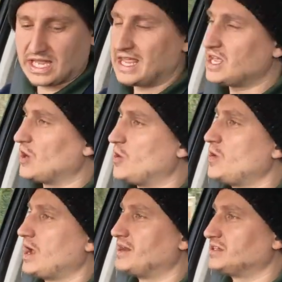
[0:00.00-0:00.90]
the
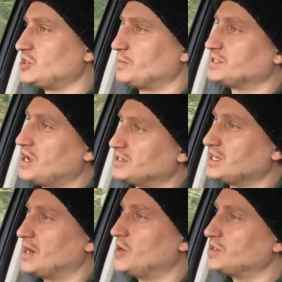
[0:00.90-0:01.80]
Eco and the stop start
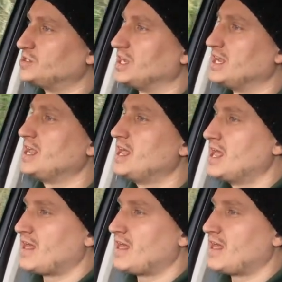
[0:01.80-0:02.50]
technology,